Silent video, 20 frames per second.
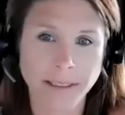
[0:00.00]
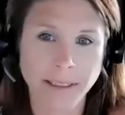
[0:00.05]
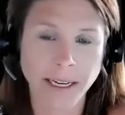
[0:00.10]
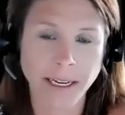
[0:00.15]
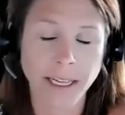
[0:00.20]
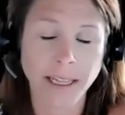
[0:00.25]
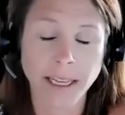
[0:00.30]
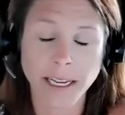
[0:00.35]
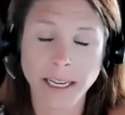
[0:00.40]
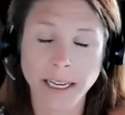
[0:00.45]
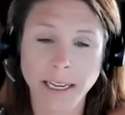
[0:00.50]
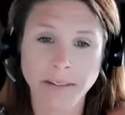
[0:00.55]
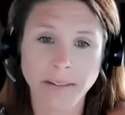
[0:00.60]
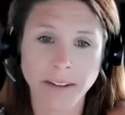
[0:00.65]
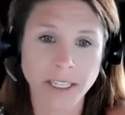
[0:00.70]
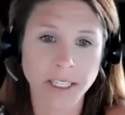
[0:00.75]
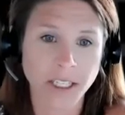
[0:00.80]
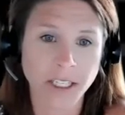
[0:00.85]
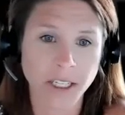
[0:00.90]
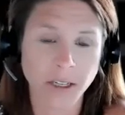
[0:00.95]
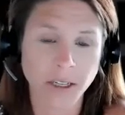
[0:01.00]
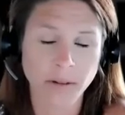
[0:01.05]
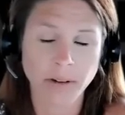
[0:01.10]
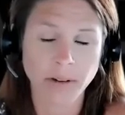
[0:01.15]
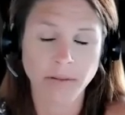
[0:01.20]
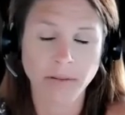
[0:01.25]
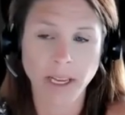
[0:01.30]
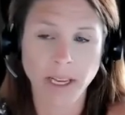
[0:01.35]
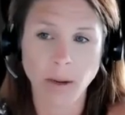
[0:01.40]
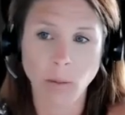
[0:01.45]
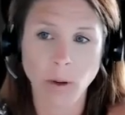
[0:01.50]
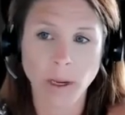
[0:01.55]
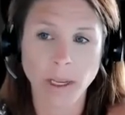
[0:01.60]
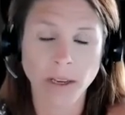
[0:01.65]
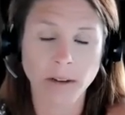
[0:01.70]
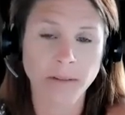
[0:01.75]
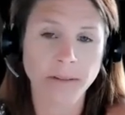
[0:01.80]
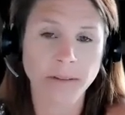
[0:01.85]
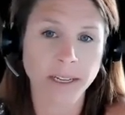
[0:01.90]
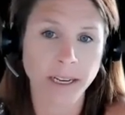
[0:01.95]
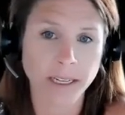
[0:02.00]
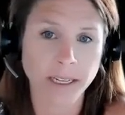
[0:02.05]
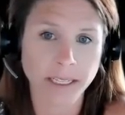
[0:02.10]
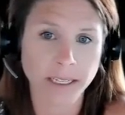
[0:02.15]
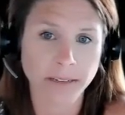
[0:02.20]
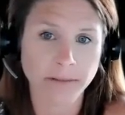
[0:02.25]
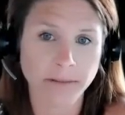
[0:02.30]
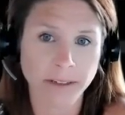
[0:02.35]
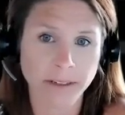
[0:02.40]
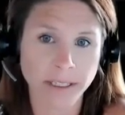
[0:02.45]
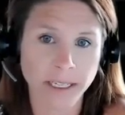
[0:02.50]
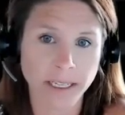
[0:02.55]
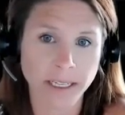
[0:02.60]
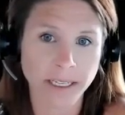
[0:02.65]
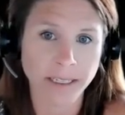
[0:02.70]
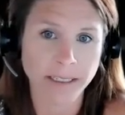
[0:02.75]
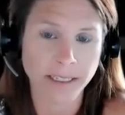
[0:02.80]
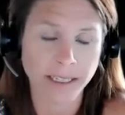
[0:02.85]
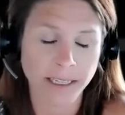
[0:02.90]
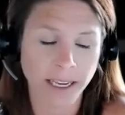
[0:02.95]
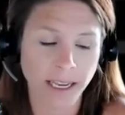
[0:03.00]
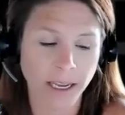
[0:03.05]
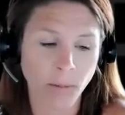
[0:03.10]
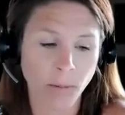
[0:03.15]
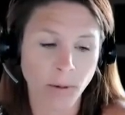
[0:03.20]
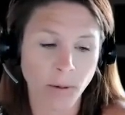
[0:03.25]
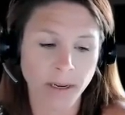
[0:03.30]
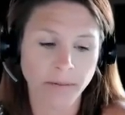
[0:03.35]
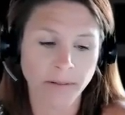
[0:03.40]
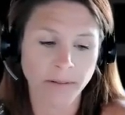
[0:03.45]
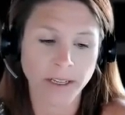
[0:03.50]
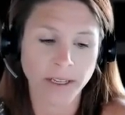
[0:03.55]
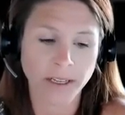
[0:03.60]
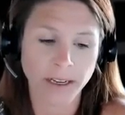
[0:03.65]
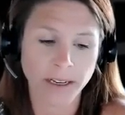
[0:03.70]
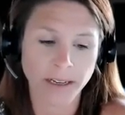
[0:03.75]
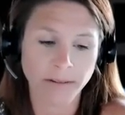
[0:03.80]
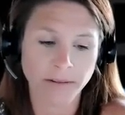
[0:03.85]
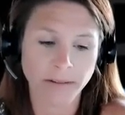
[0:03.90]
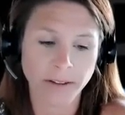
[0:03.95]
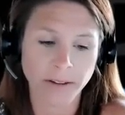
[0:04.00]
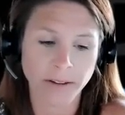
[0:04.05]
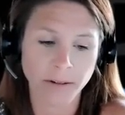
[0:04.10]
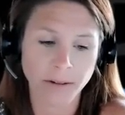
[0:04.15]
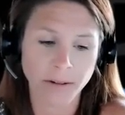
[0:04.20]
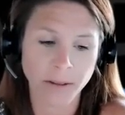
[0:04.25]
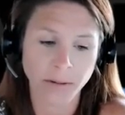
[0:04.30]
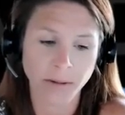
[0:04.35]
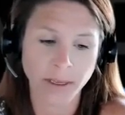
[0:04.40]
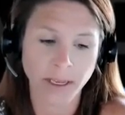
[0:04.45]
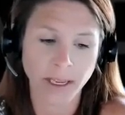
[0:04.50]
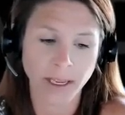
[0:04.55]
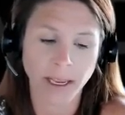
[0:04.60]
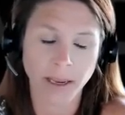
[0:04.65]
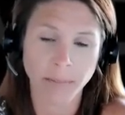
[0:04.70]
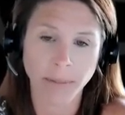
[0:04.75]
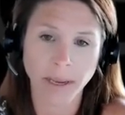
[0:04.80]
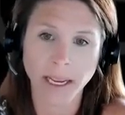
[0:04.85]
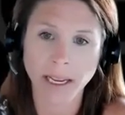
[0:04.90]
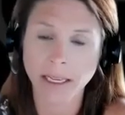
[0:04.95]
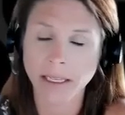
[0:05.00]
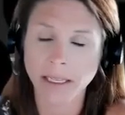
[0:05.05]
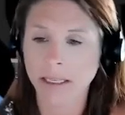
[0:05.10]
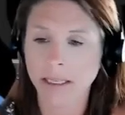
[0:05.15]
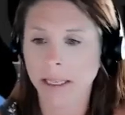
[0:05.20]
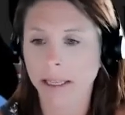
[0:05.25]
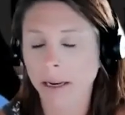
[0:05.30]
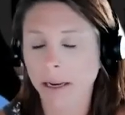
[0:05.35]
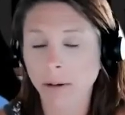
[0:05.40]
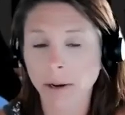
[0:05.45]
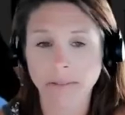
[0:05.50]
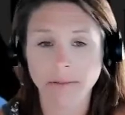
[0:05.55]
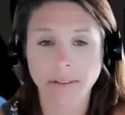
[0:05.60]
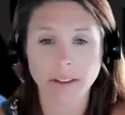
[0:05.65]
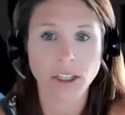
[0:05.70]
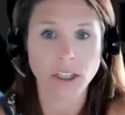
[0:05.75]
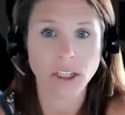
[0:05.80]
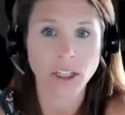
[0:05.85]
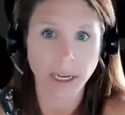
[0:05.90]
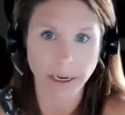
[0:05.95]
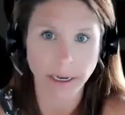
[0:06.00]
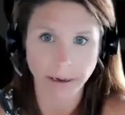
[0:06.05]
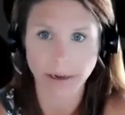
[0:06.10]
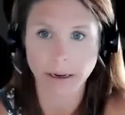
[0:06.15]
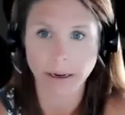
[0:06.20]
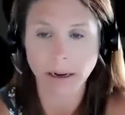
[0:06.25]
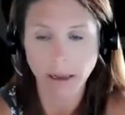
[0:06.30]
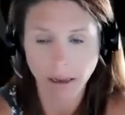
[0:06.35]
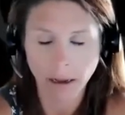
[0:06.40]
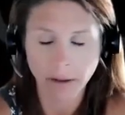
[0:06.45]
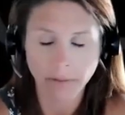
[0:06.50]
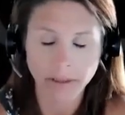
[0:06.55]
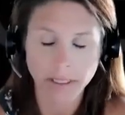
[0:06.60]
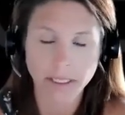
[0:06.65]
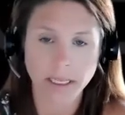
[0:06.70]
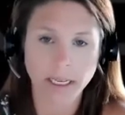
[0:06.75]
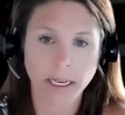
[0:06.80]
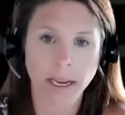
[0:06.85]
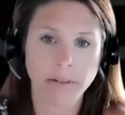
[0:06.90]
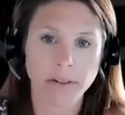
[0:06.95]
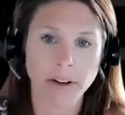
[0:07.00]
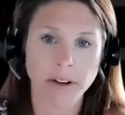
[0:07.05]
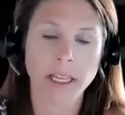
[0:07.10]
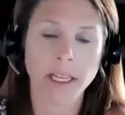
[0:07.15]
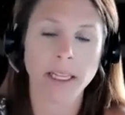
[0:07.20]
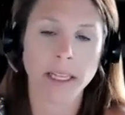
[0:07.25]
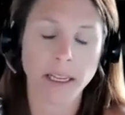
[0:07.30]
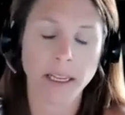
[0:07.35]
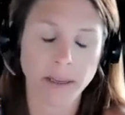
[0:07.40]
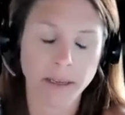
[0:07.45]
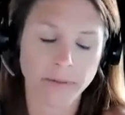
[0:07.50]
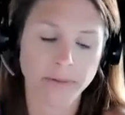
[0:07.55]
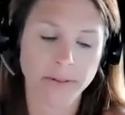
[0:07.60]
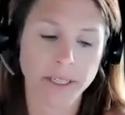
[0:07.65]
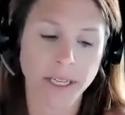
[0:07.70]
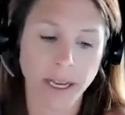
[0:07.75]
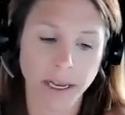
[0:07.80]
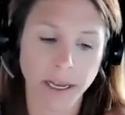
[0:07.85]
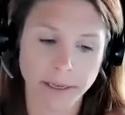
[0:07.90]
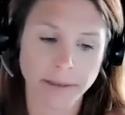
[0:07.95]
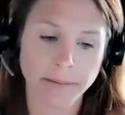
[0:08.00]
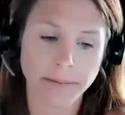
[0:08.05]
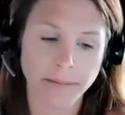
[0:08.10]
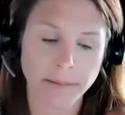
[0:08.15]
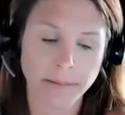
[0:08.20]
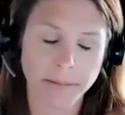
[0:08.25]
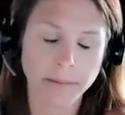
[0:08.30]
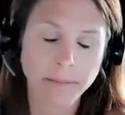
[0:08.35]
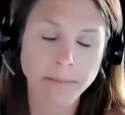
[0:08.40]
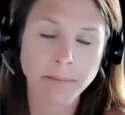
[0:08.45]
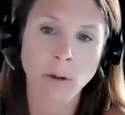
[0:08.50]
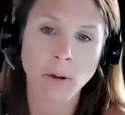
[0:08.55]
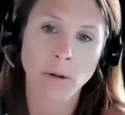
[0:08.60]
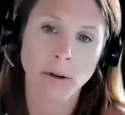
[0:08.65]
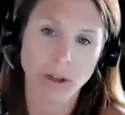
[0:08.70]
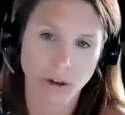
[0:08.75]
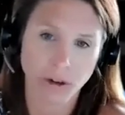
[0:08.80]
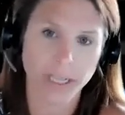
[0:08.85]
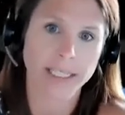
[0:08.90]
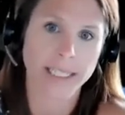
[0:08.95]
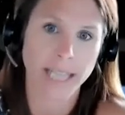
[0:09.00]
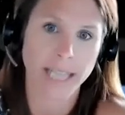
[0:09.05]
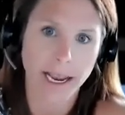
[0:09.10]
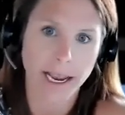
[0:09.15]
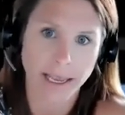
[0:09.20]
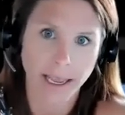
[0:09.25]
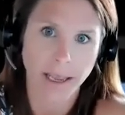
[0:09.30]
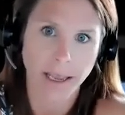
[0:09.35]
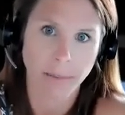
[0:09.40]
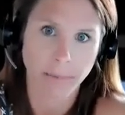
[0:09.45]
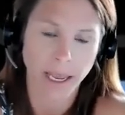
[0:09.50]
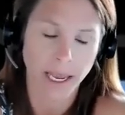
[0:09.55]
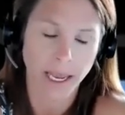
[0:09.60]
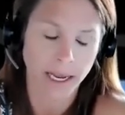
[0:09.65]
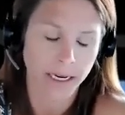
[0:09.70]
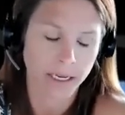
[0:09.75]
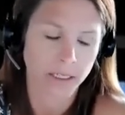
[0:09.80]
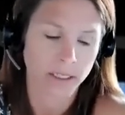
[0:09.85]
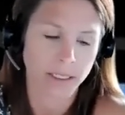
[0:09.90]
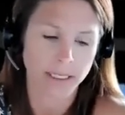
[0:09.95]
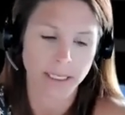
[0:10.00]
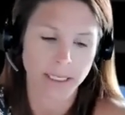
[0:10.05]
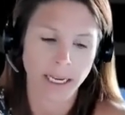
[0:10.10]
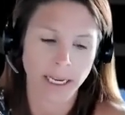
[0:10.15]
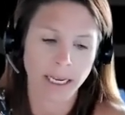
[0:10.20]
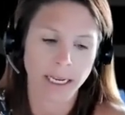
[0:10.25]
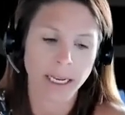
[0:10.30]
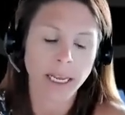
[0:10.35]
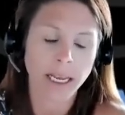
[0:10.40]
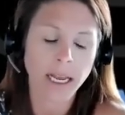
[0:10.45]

I think even too of like what you've done differently. Okay, what have you done for those of the campaigns? They don't have to share obviously everything that you've done or your exact campaign, I should say,